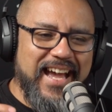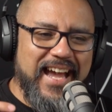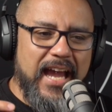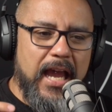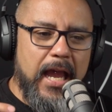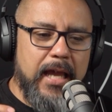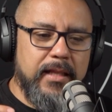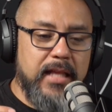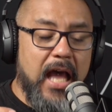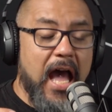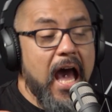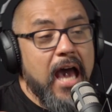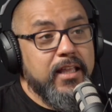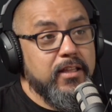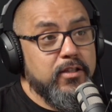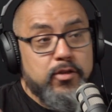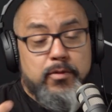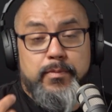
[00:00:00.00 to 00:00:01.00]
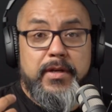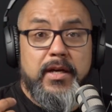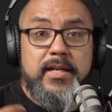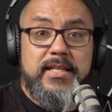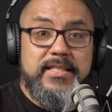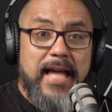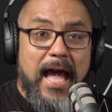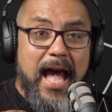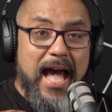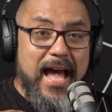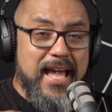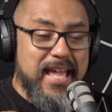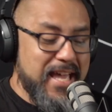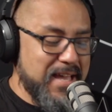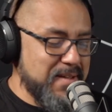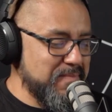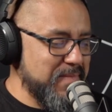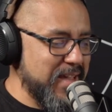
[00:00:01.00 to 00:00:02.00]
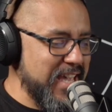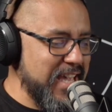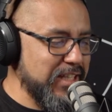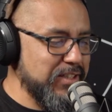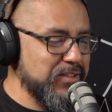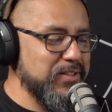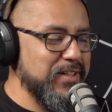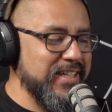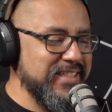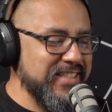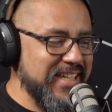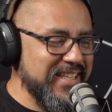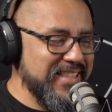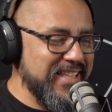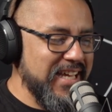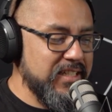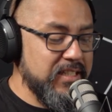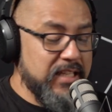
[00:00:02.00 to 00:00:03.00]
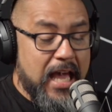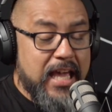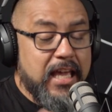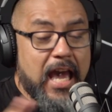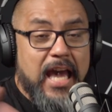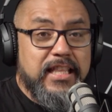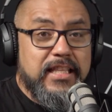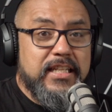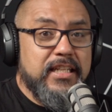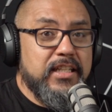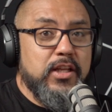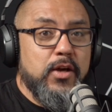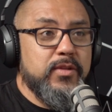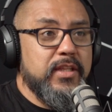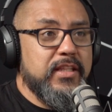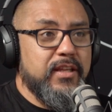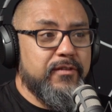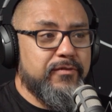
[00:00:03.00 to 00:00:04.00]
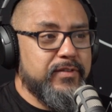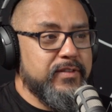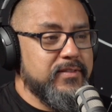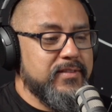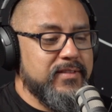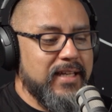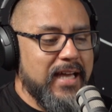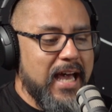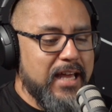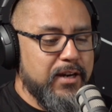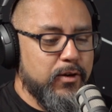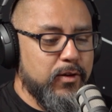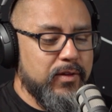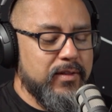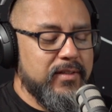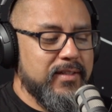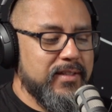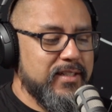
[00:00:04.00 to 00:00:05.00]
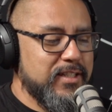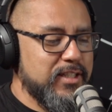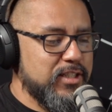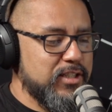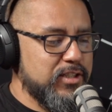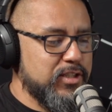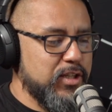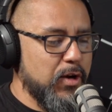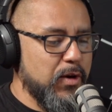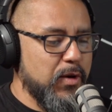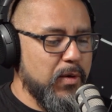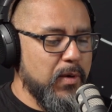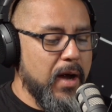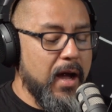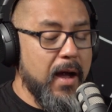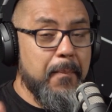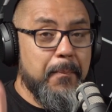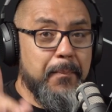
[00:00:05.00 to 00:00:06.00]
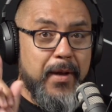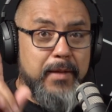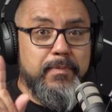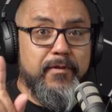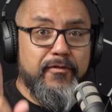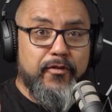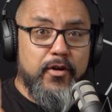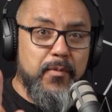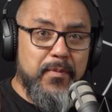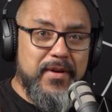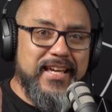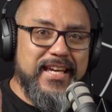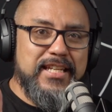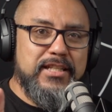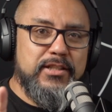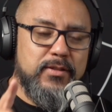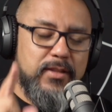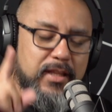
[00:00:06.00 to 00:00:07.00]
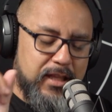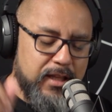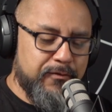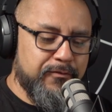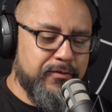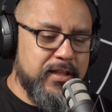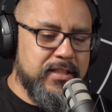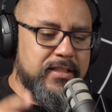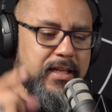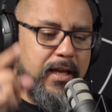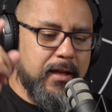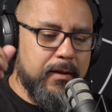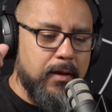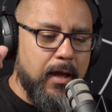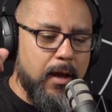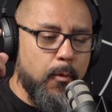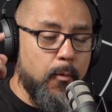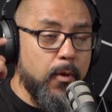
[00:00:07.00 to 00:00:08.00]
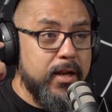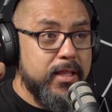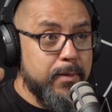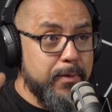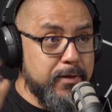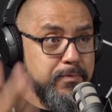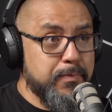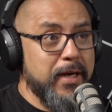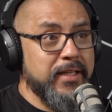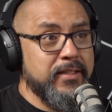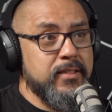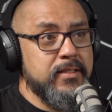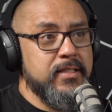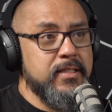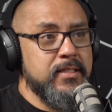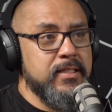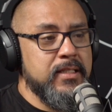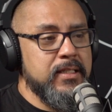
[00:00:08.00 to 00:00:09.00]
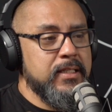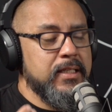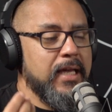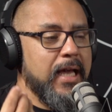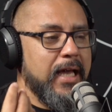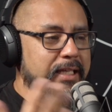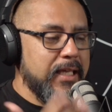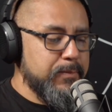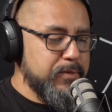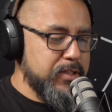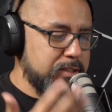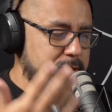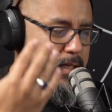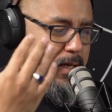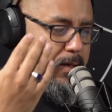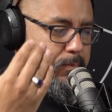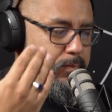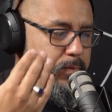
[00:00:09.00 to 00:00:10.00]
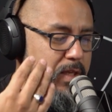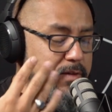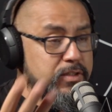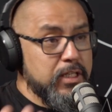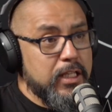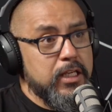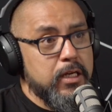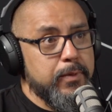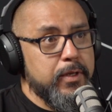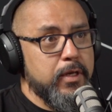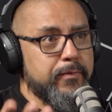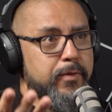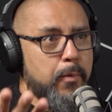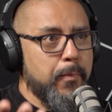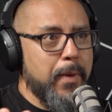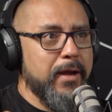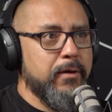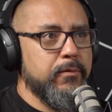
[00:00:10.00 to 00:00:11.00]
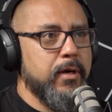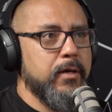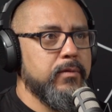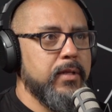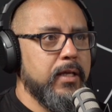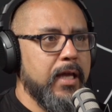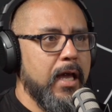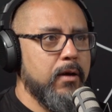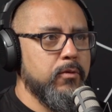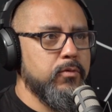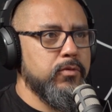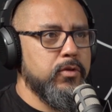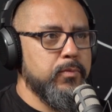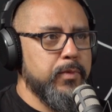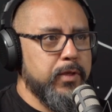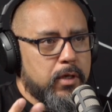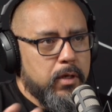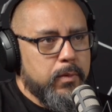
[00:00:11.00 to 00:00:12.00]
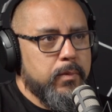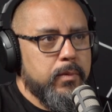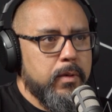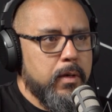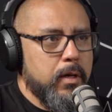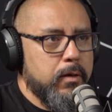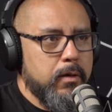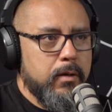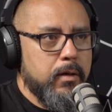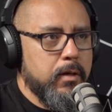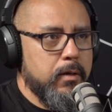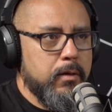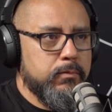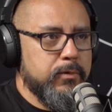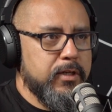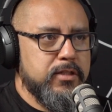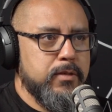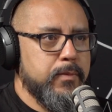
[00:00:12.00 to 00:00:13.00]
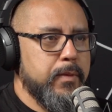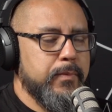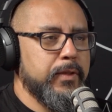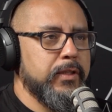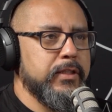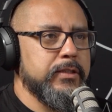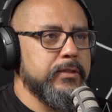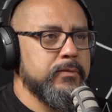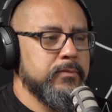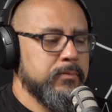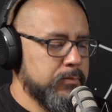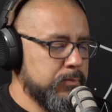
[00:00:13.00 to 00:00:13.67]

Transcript: And to be honest, I am ignorant and I didn't know the difference at all. So, but before we get into the difference and what are the best practices, Akeem, just give us a little bit of your background, like how you become a resume builder.